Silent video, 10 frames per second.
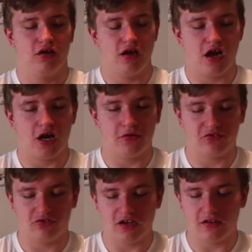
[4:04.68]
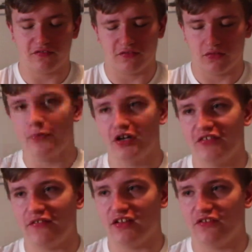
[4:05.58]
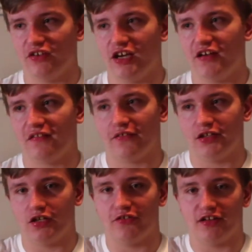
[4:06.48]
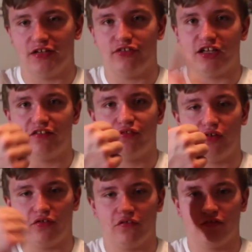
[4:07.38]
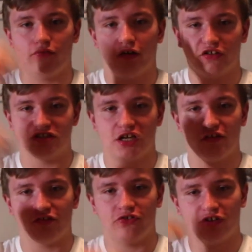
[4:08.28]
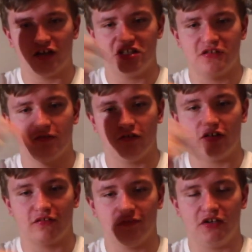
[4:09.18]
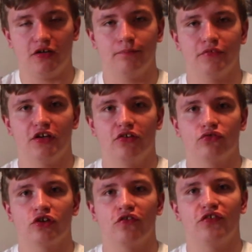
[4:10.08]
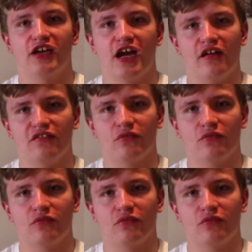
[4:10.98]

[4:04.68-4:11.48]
how to do that. Well, if you have this for you guys, don't forget to leave a like to you, subscribe to the channel, notifications for the next video. Don't forget to